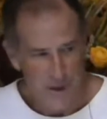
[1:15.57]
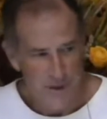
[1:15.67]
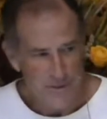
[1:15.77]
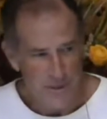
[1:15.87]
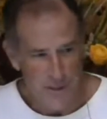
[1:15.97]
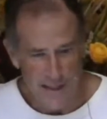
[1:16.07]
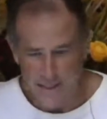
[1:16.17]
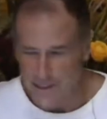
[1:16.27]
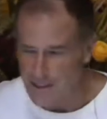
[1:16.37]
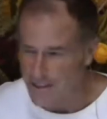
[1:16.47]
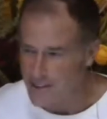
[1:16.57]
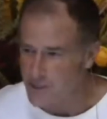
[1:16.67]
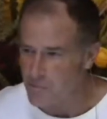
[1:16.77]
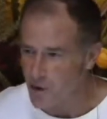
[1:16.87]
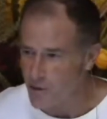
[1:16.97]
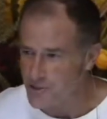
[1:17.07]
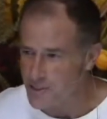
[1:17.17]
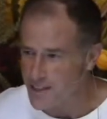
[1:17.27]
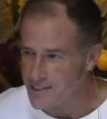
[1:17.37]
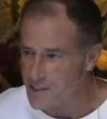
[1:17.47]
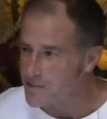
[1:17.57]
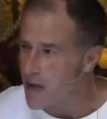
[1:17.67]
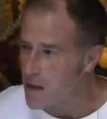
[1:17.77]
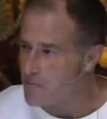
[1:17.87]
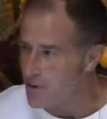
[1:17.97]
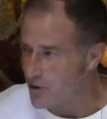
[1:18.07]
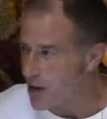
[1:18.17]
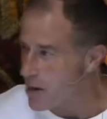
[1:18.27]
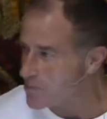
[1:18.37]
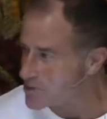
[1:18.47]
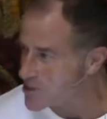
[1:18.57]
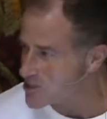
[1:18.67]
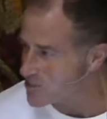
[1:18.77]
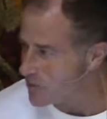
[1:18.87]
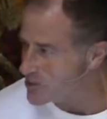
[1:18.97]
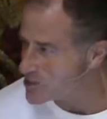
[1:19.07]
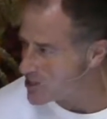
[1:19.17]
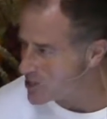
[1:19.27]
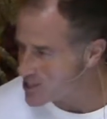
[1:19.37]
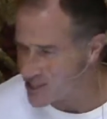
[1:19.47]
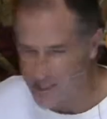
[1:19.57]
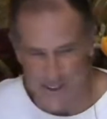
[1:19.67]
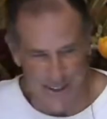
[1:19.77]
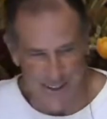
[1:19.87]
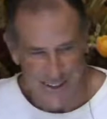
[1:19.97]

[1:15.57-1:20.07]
So that's a brother's idea of fair competition with his sister.